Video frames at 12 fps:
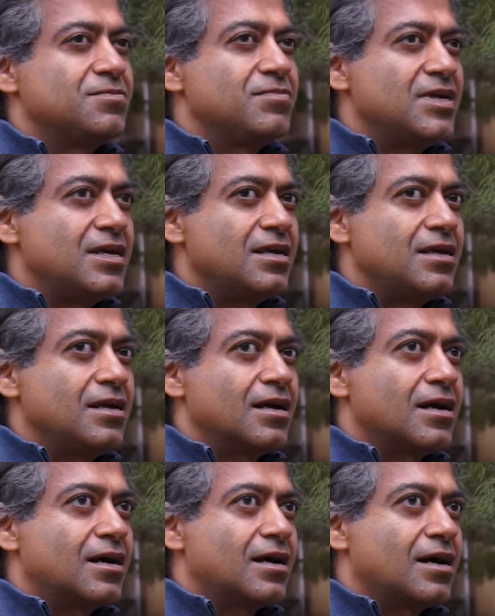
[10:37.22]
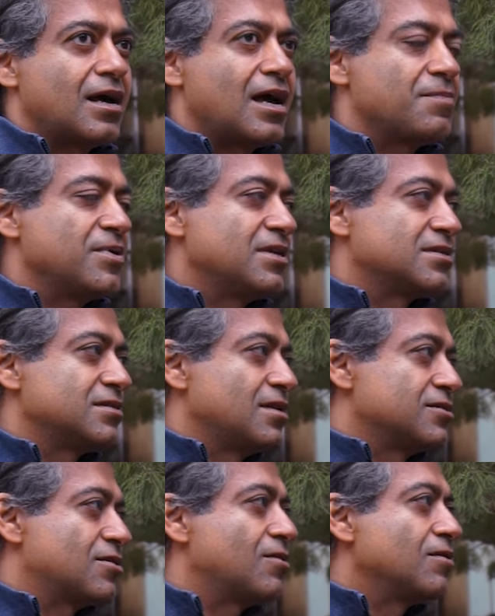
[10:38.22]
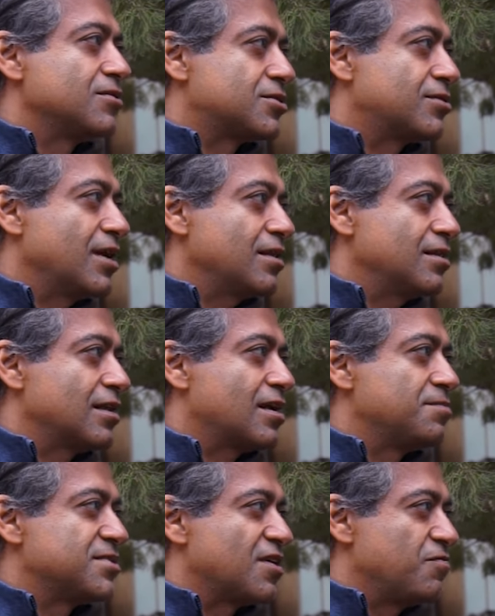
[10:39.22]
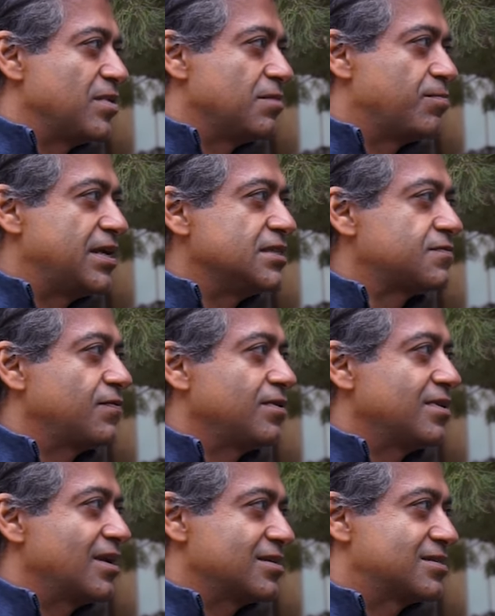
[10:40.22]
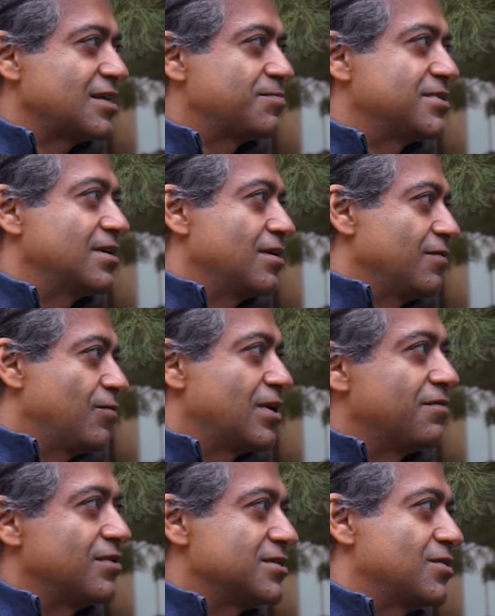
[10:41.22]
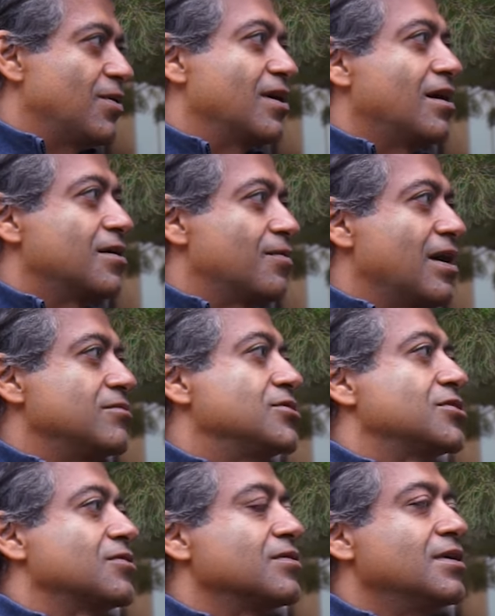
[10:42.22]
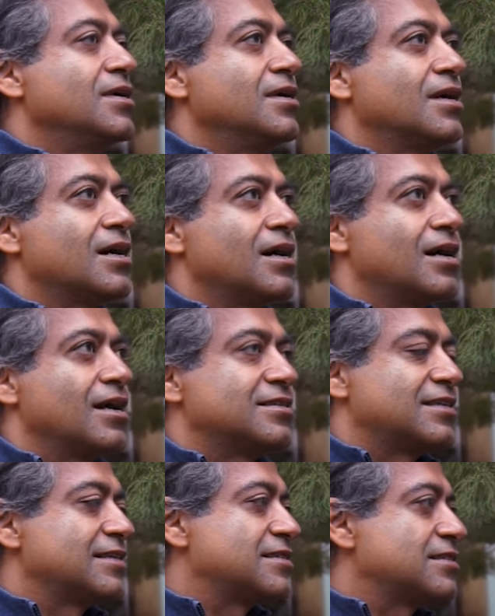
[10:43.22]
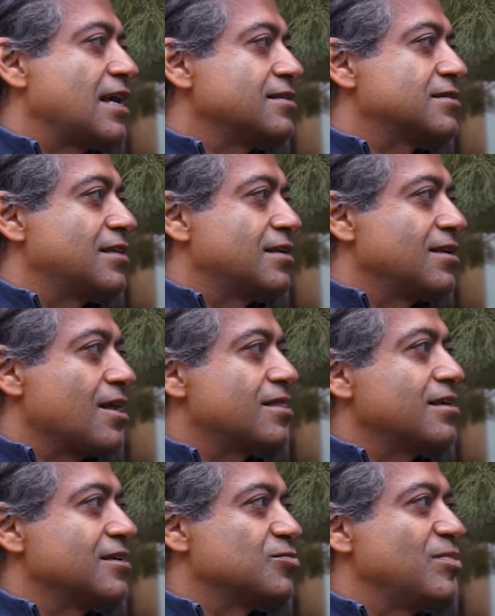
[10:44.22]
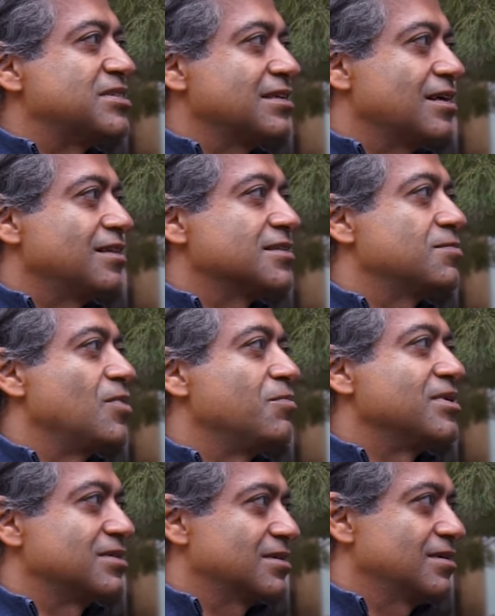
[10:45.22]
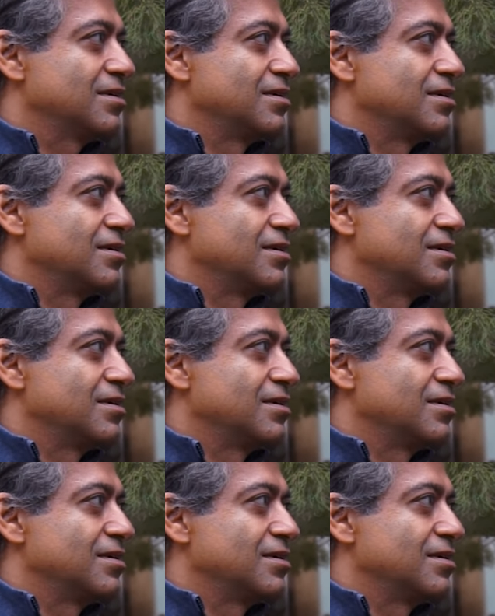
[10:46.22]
To me, happiness is an internal trait that comes out of being peaceful and accepting of whatever is going on around you. It's that sense that nothing is missing in this moment.